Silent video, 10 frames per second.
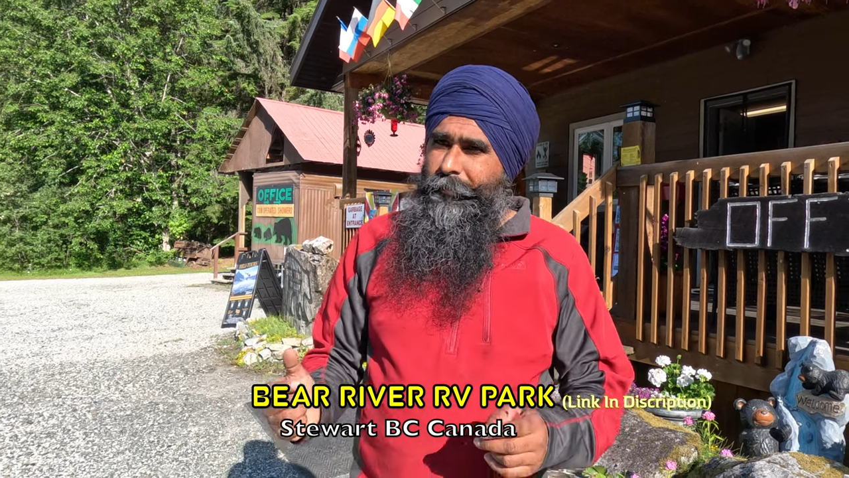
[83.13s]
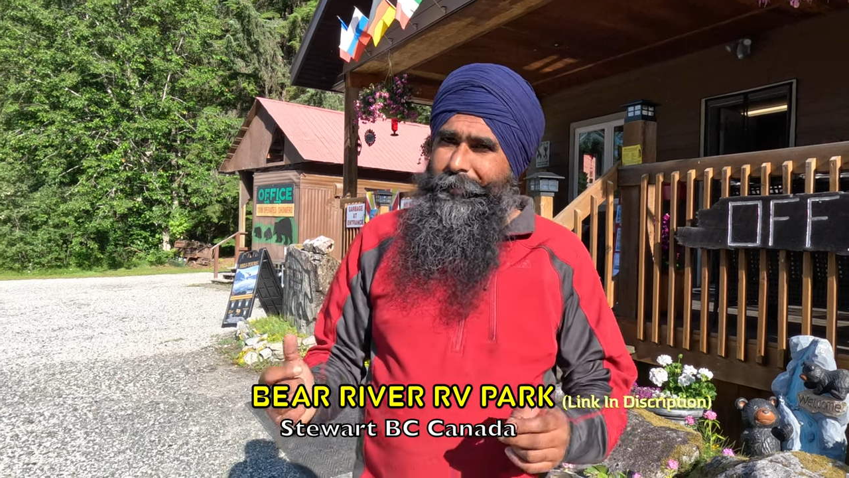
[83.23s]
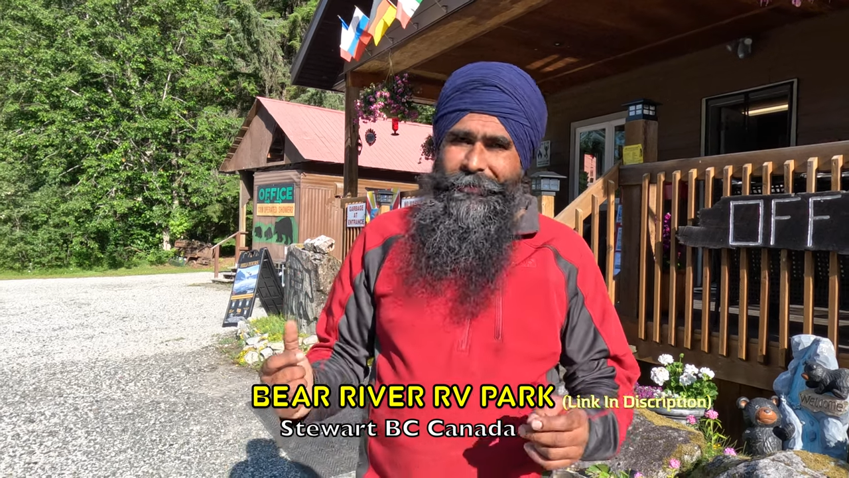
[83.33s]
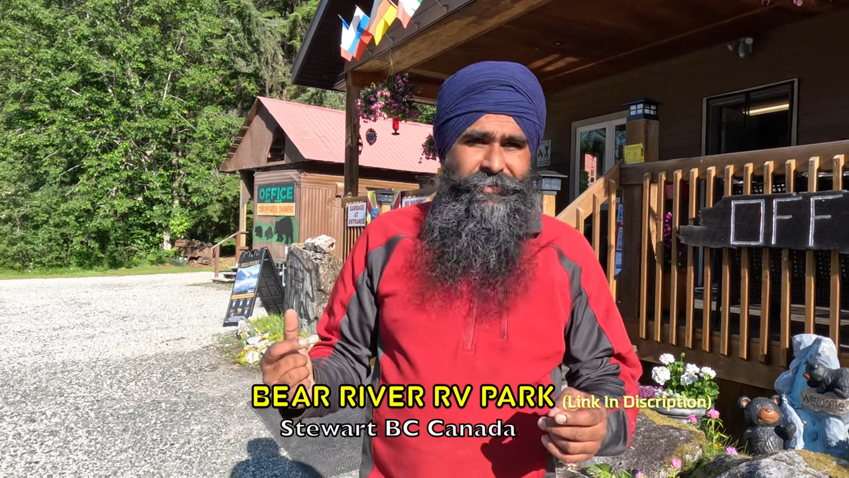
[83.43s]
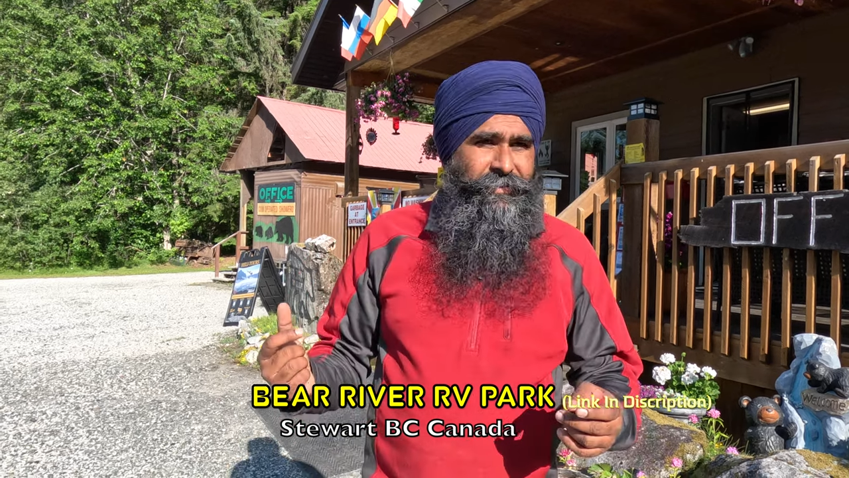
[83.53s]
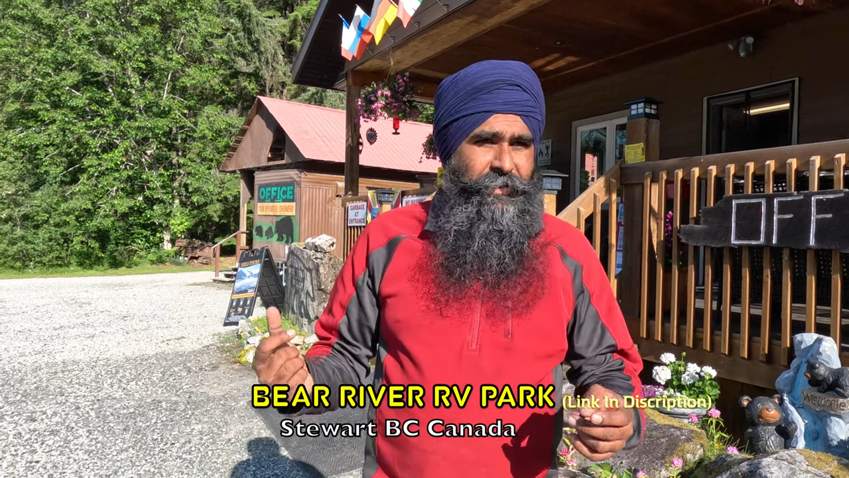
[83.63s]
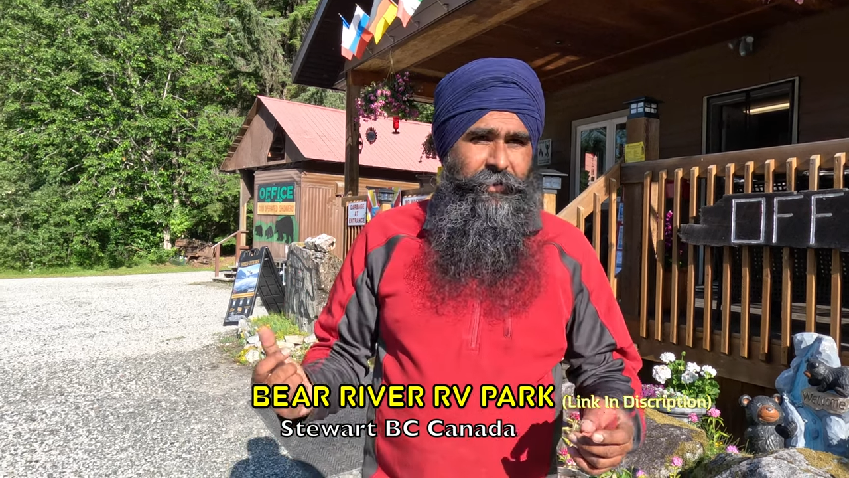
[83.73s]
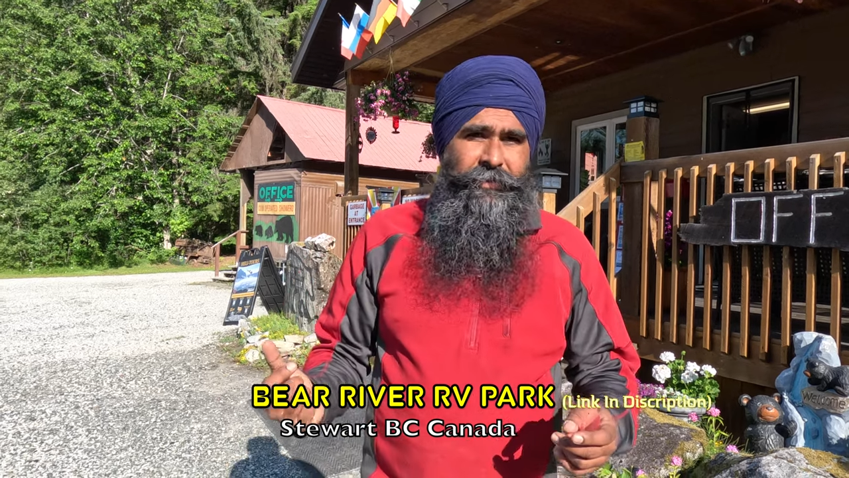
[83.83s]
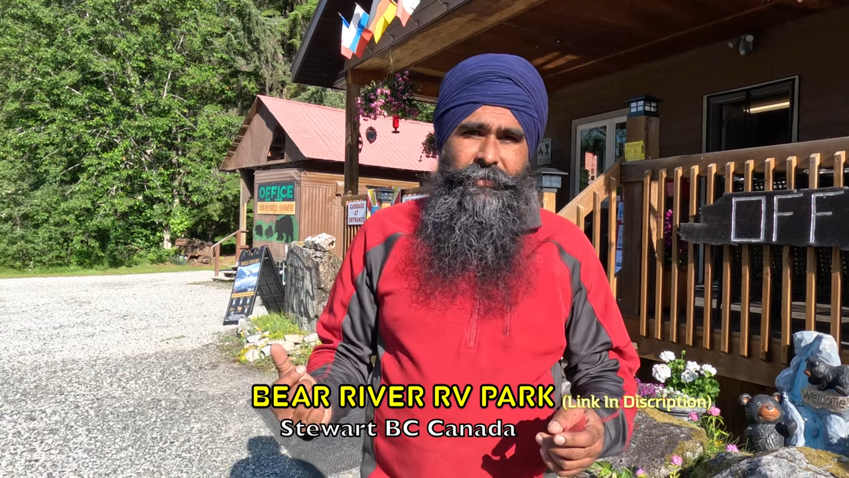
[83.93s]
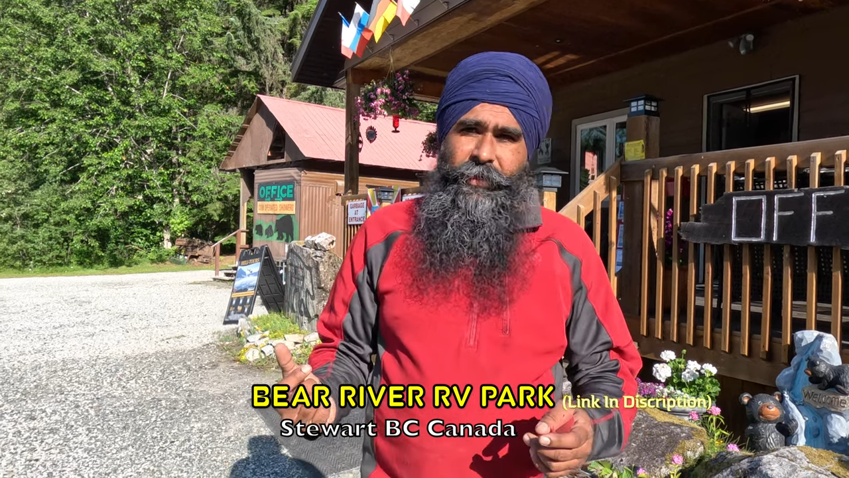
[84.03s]
it's still
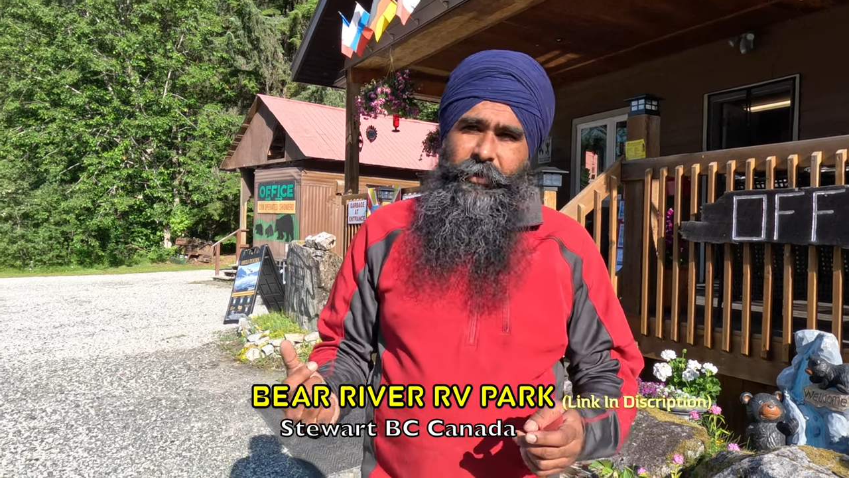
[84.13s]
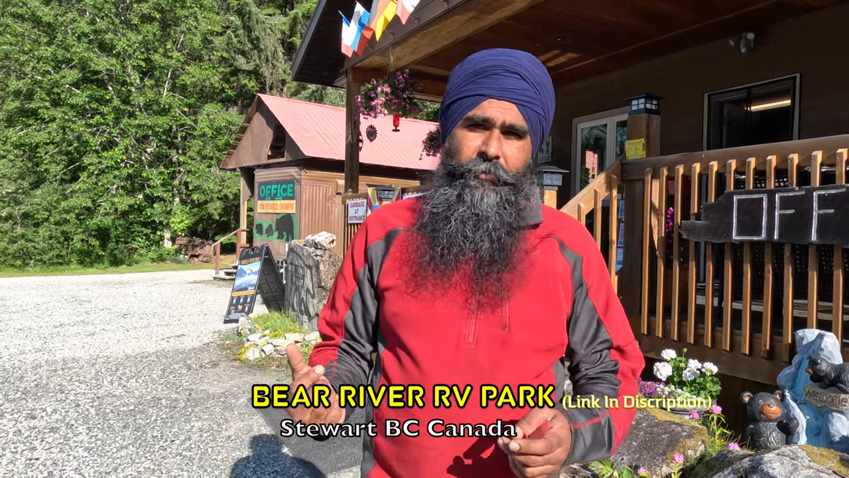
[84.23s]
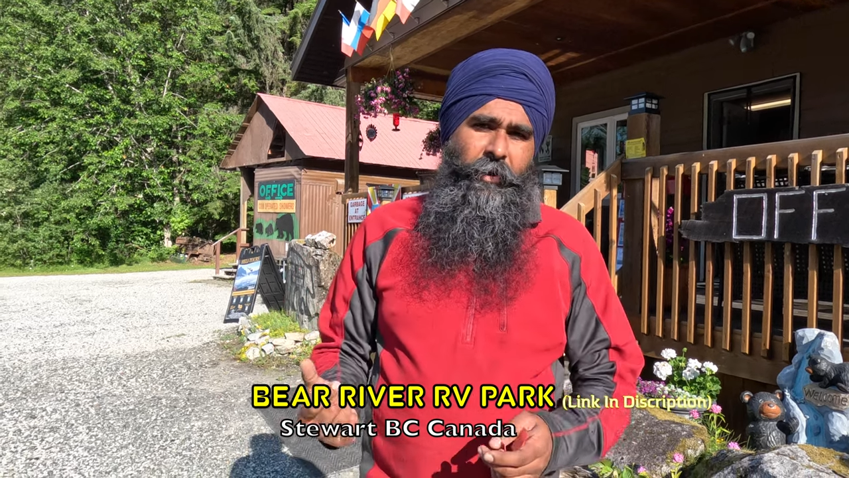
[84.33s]
the same.